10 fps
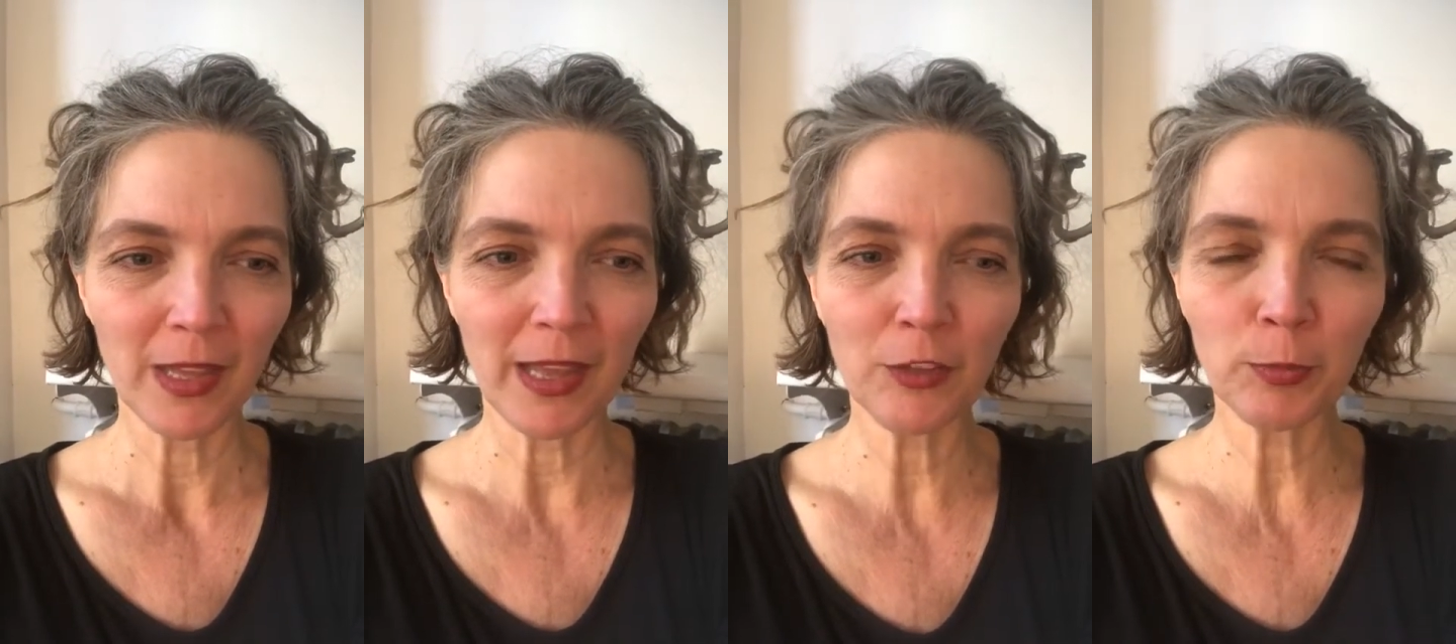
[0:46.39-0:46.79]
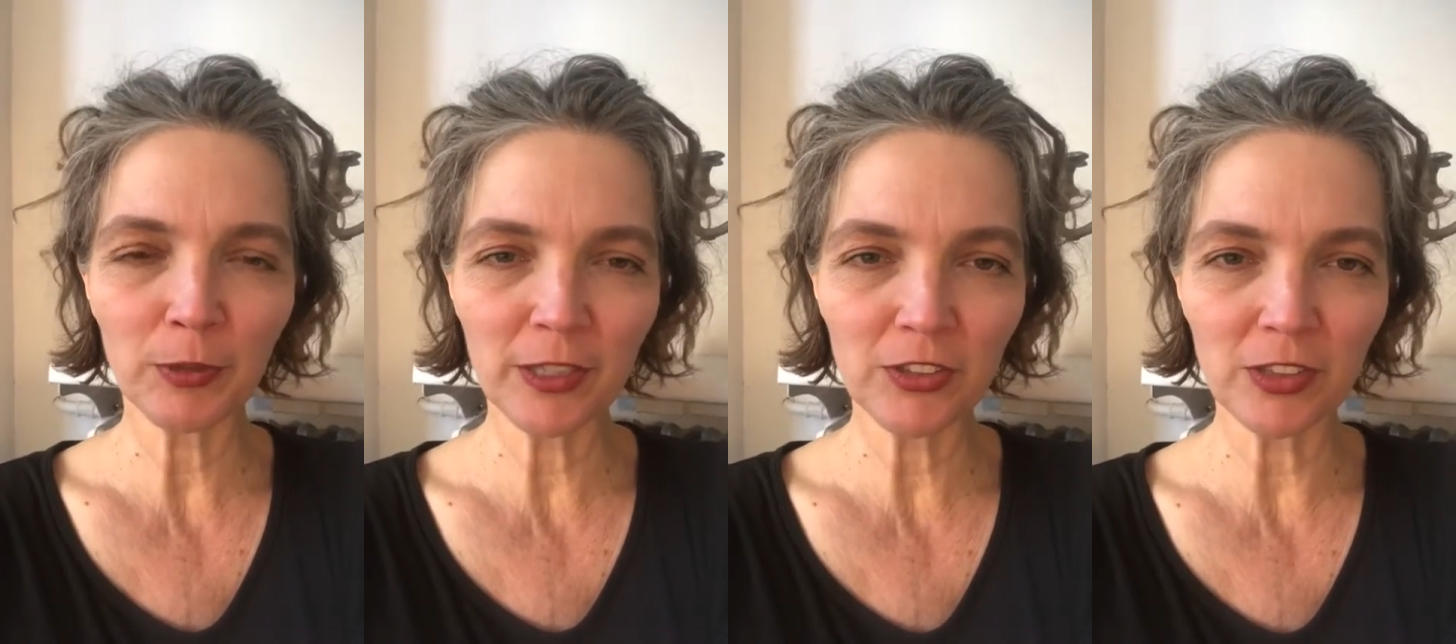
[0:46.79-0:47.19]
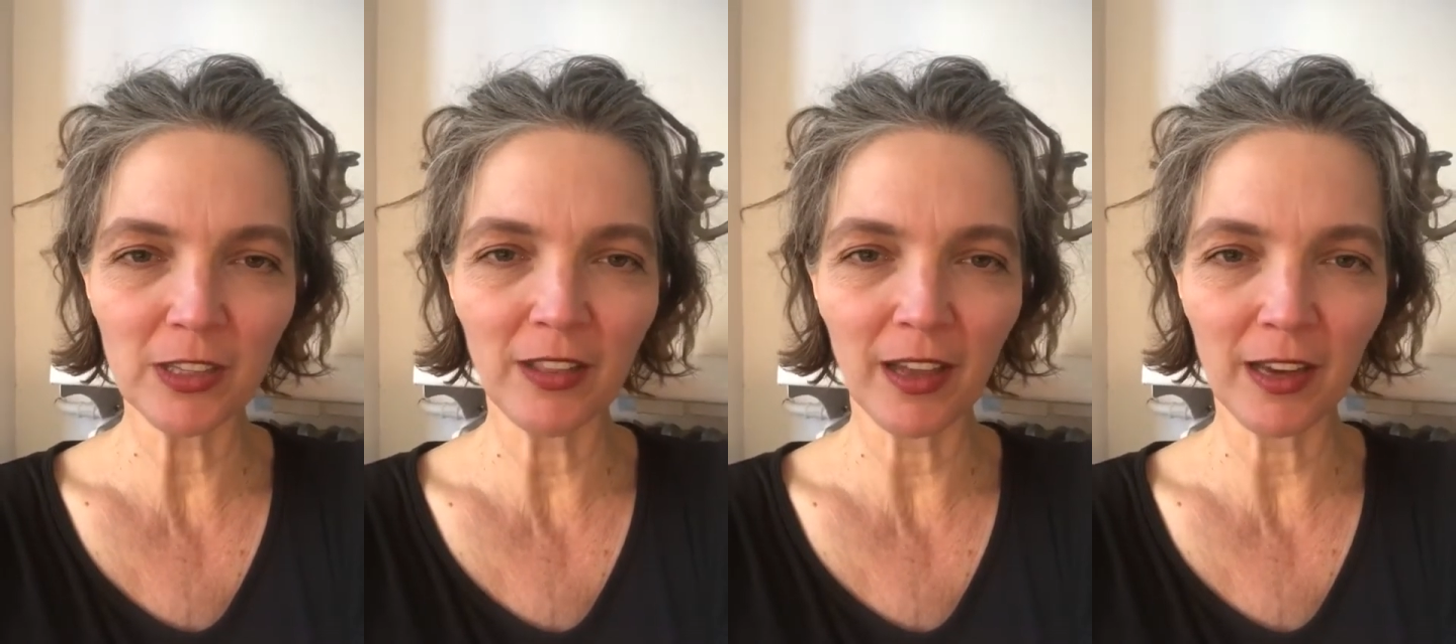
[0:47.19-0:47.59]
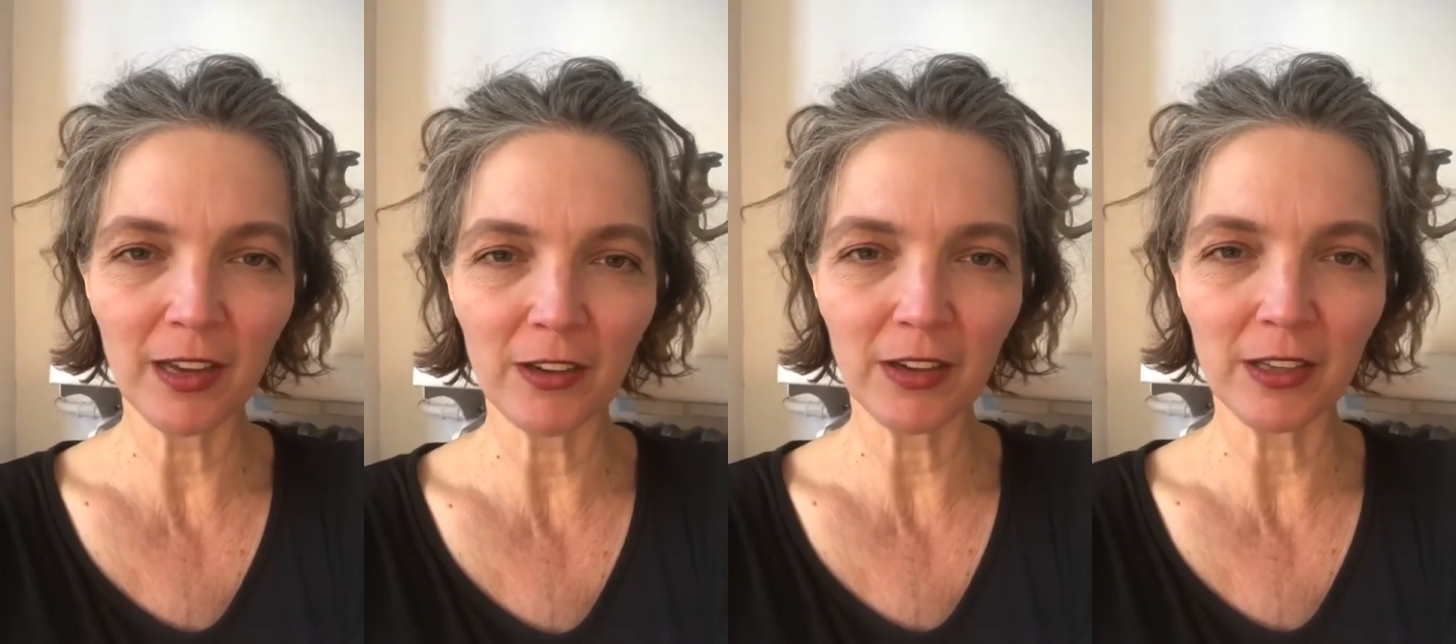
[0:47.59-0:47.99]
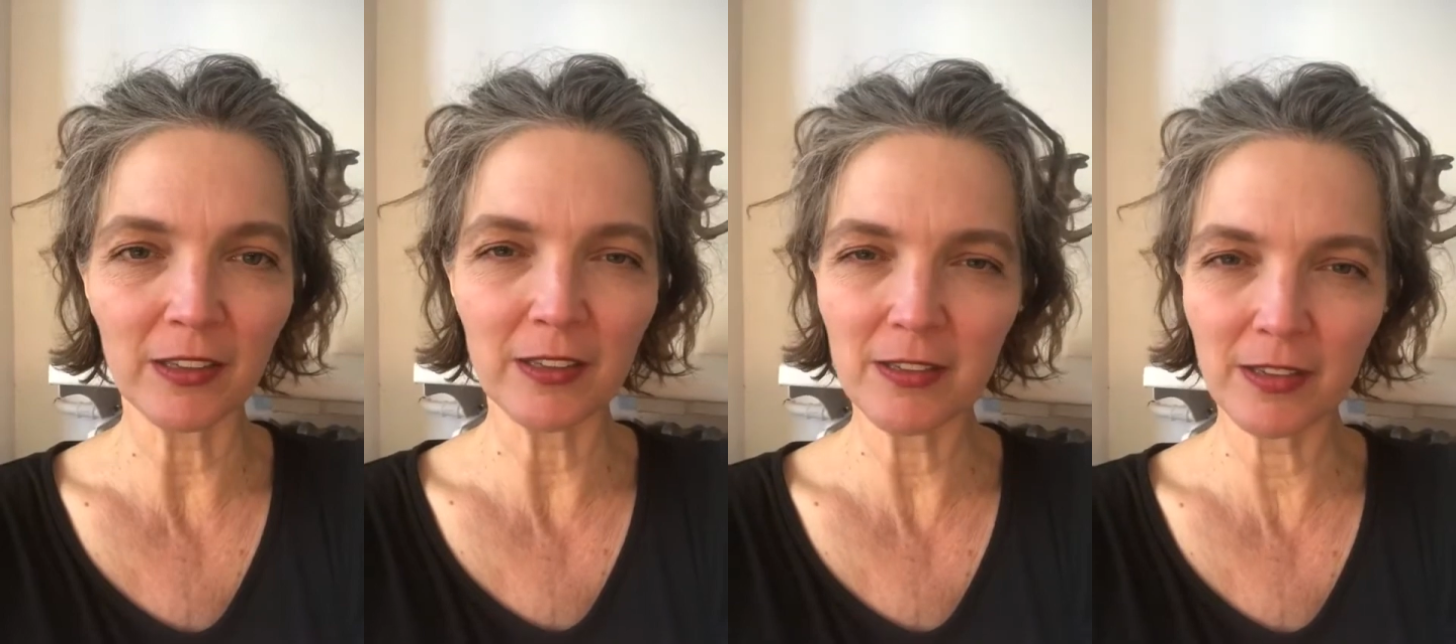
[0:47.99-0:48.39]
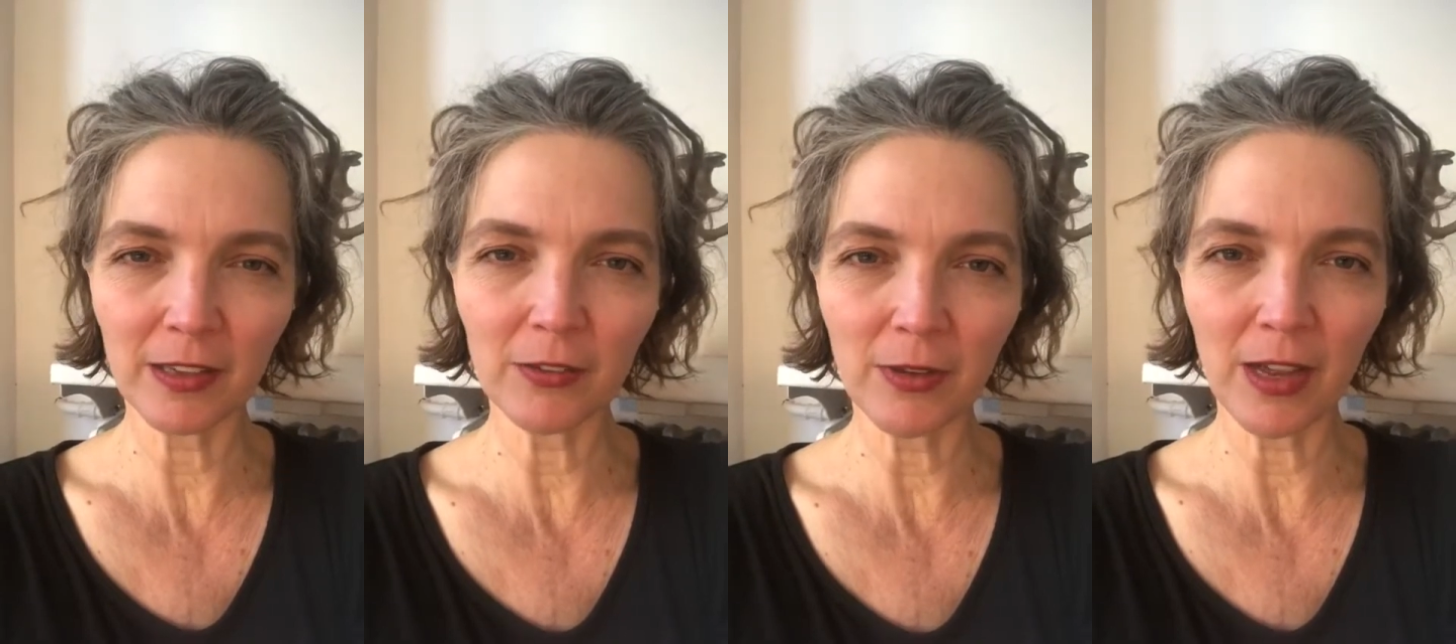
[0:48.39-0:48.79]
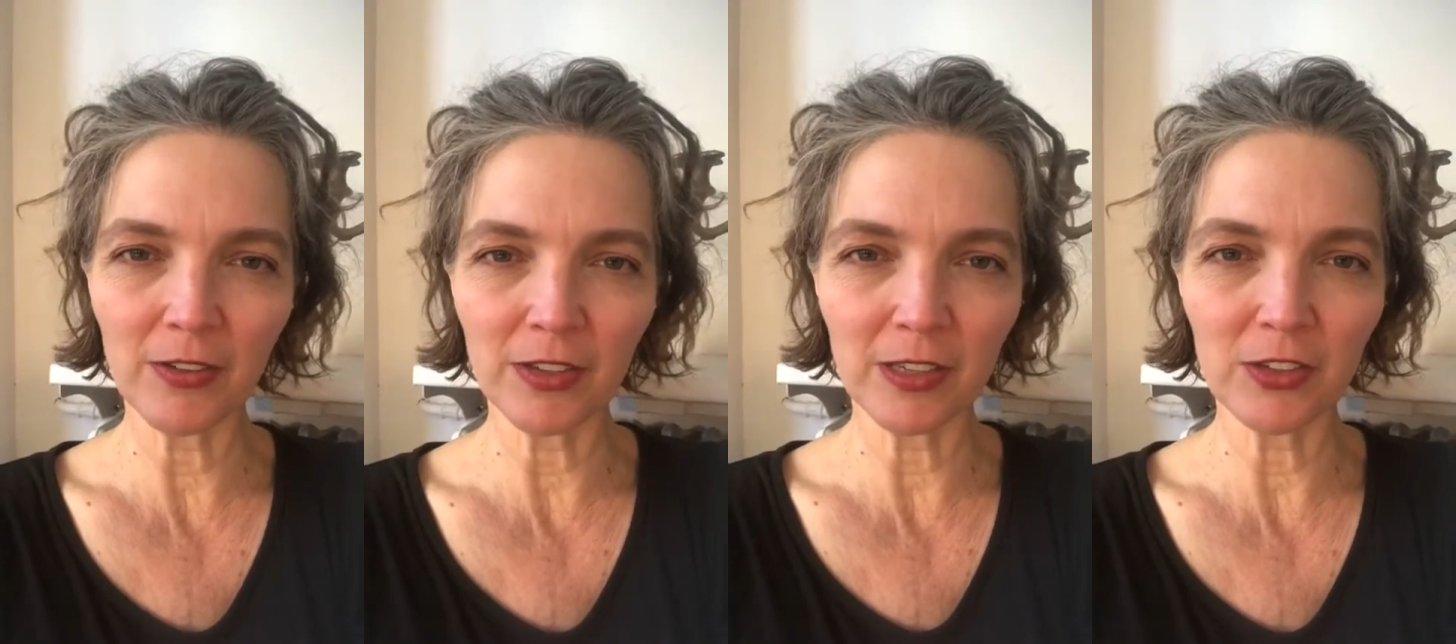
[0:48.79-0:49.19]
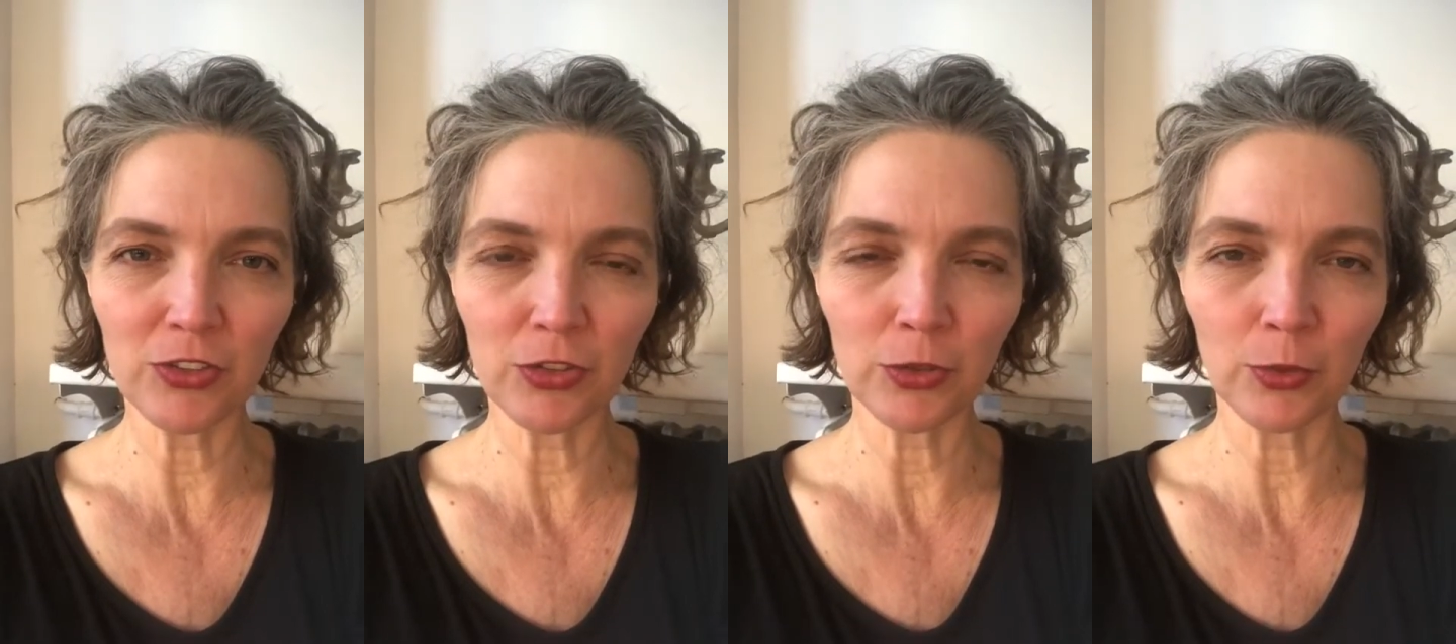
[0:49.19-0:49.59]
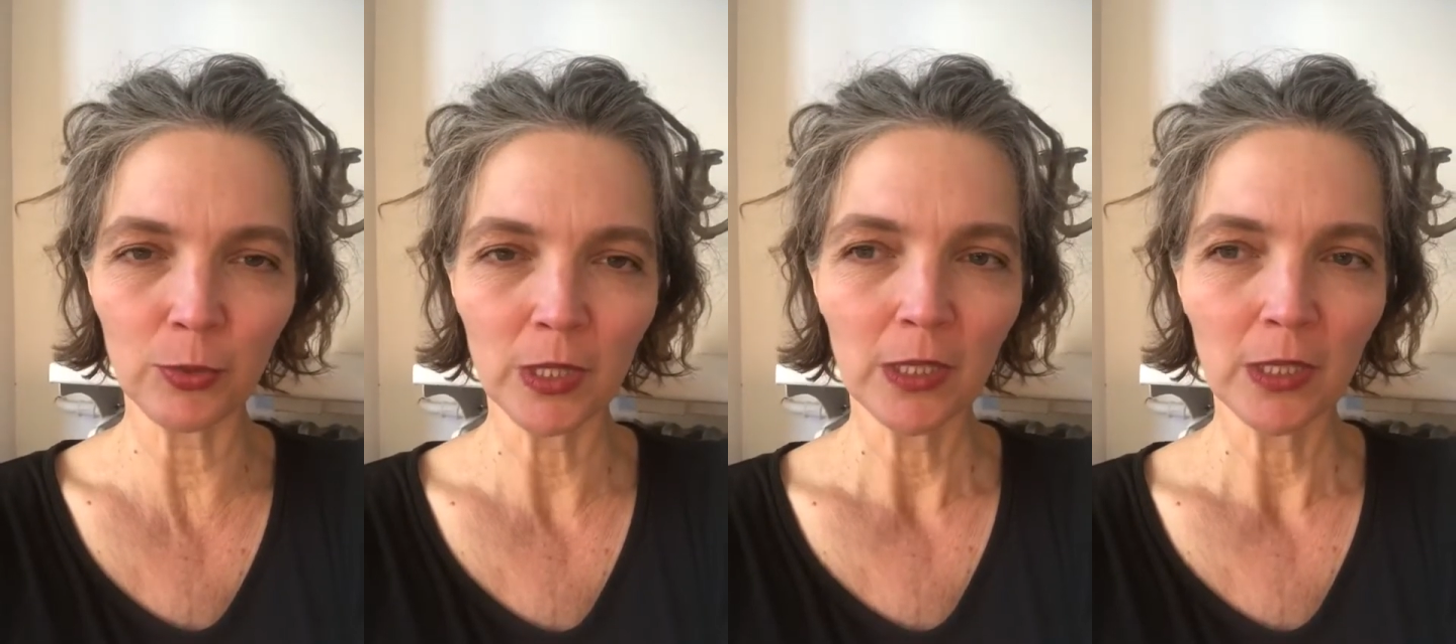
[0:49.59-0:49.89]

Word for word: exploration in that area to dig around into